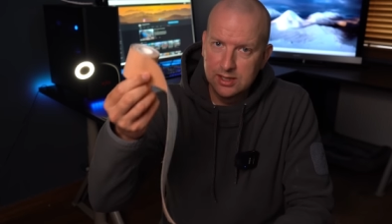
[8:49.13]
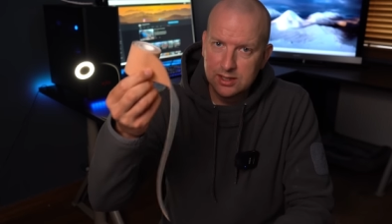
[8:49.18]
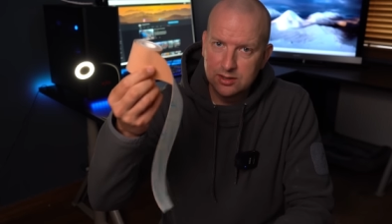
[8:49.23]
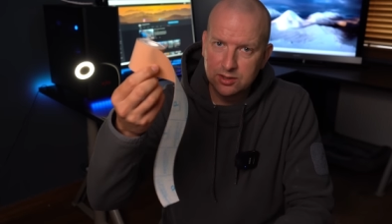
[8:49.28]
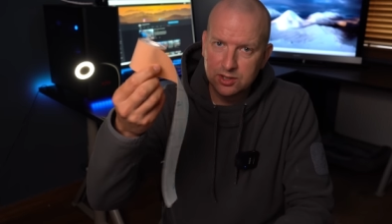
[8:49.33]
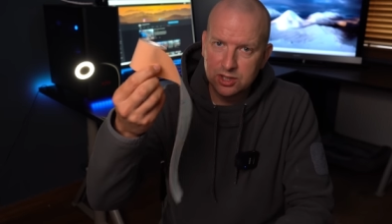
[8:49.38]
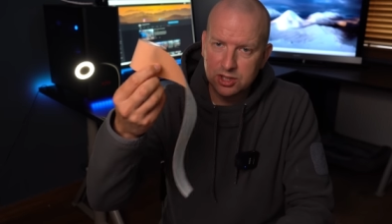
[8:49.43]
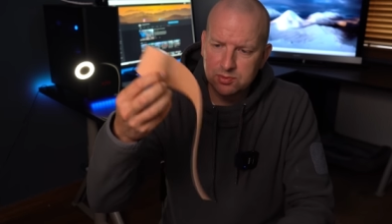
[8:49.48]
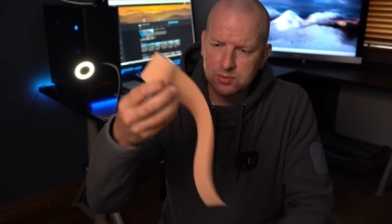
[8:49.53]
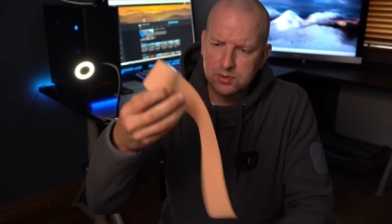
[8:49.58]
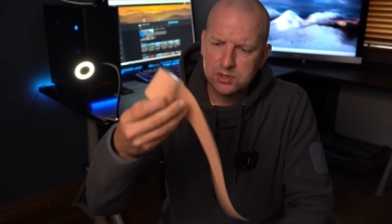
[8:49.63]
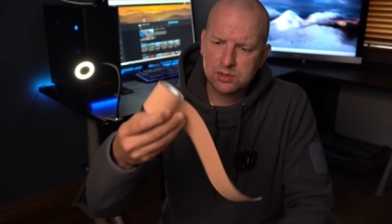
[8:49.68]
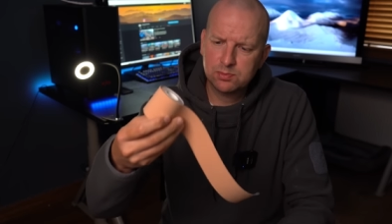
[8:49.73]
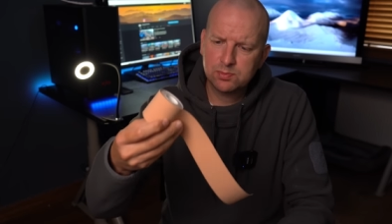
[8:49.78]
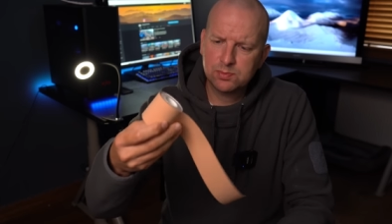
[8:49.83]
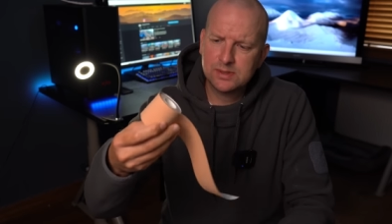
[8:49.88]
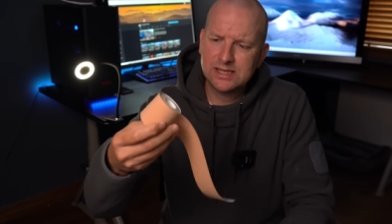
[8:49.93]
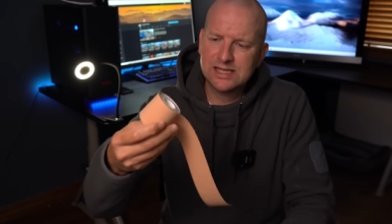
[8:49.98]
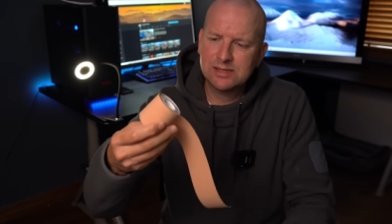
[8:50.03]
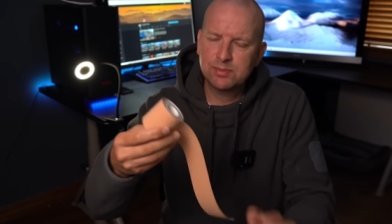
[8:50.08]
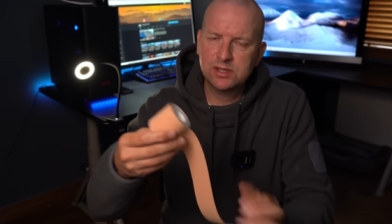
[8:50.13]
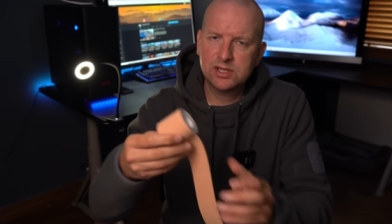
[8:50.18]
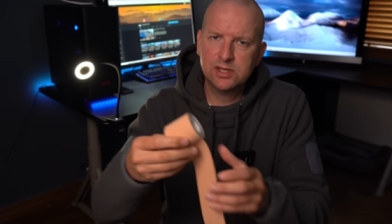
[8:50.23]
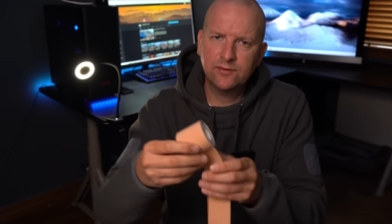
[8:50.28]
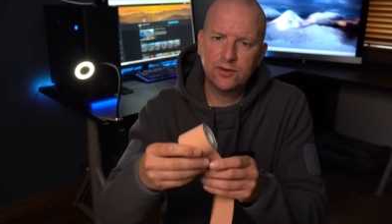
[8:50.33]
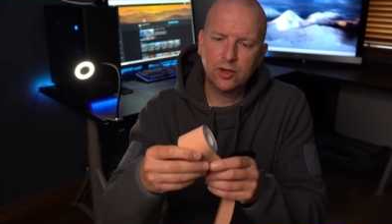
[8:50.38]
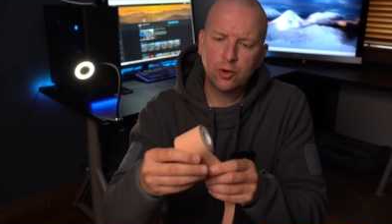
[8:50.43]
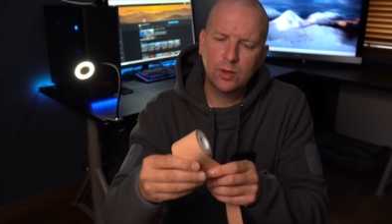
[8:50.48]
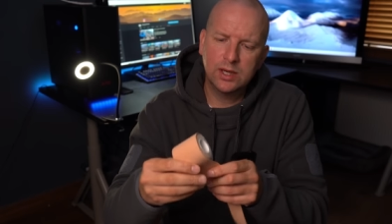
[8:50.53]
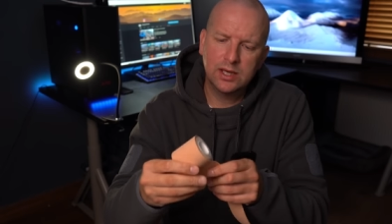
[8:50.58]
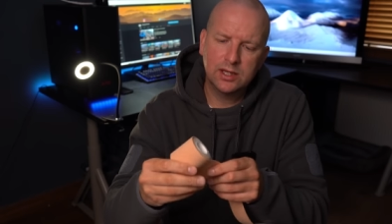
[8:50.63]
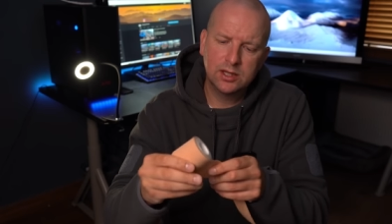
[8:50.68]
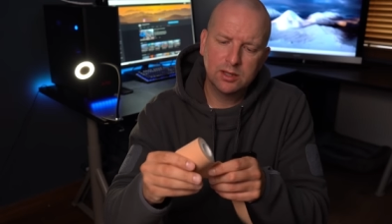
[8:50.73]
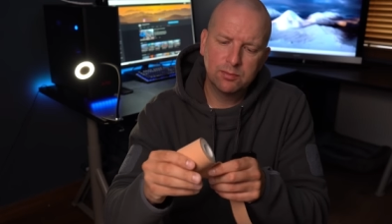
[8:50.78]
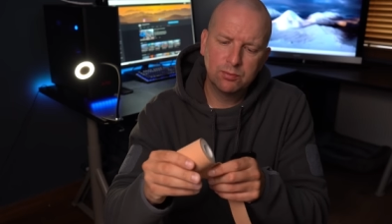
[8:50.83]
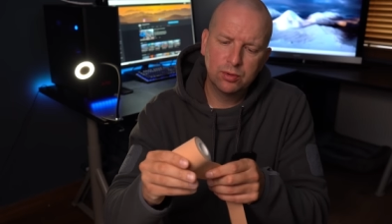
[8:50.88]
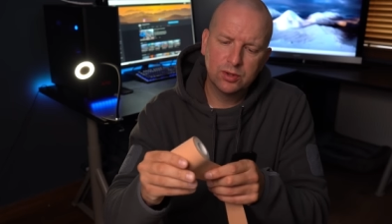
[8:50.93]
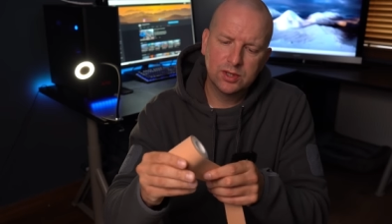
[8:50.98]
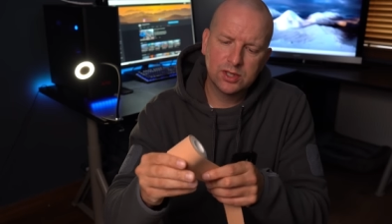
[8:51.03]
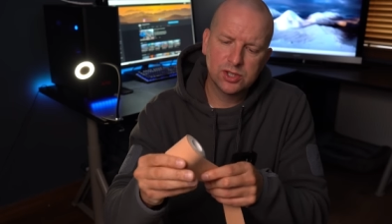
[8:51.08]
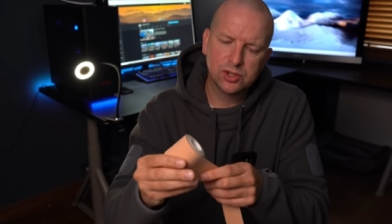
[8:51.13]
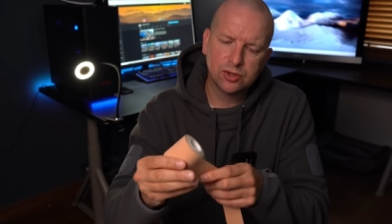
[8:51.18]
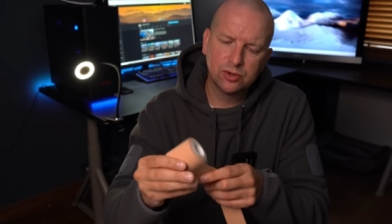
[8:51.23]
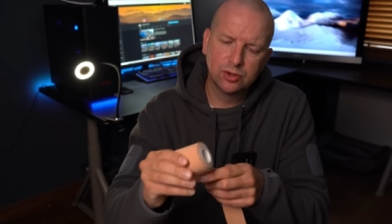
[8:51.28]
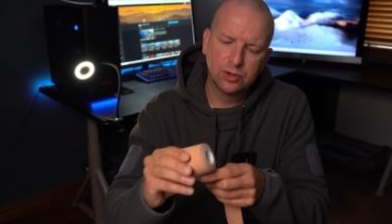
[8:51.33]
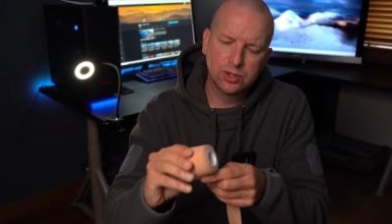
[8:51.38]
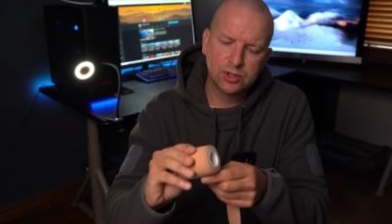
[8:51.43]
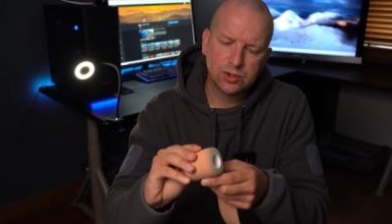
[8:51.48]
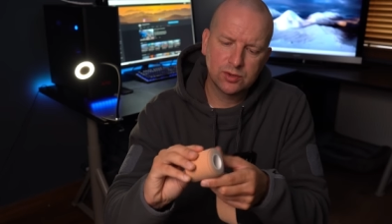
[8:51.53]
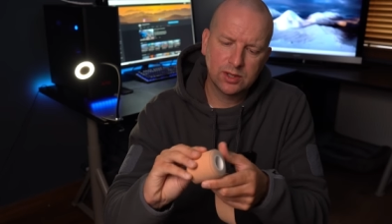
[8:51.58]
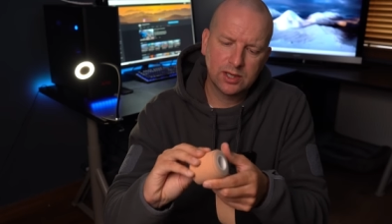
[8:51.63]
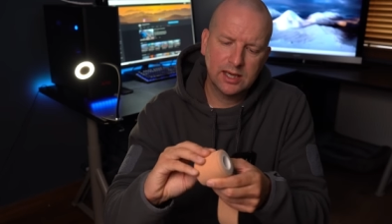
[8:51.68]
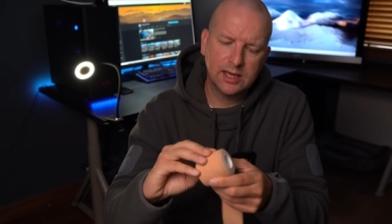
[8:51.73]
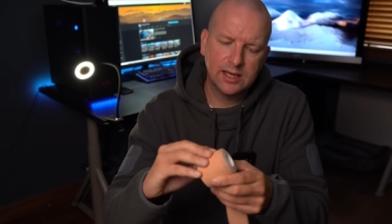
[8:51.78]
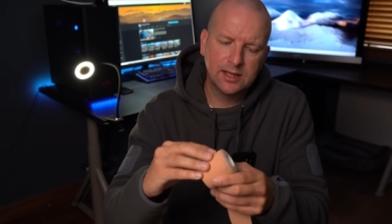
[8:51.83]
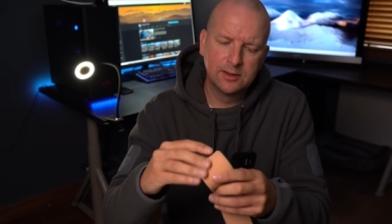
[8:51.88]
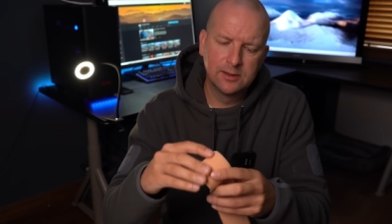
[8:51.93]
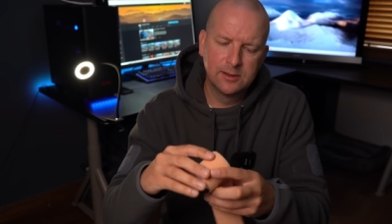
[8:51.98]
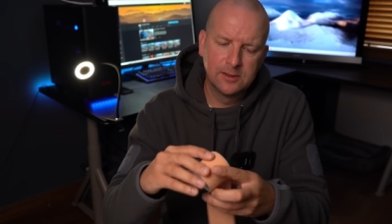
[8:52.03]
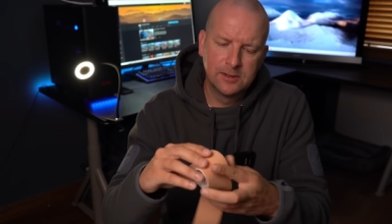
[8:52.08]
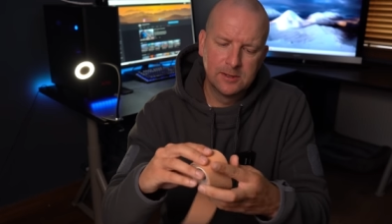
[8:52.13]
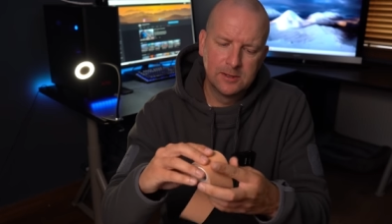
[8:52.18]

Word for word: There's a specific way to put this on, so again,